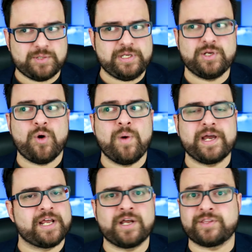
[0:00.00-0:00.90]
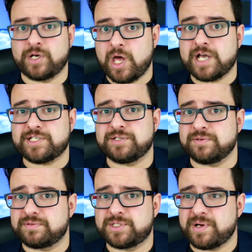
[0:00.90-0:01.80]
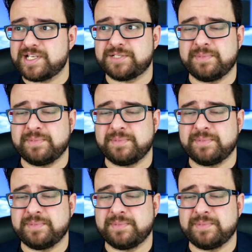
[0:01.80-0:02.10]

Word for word: So you don't want another lawsuit, trust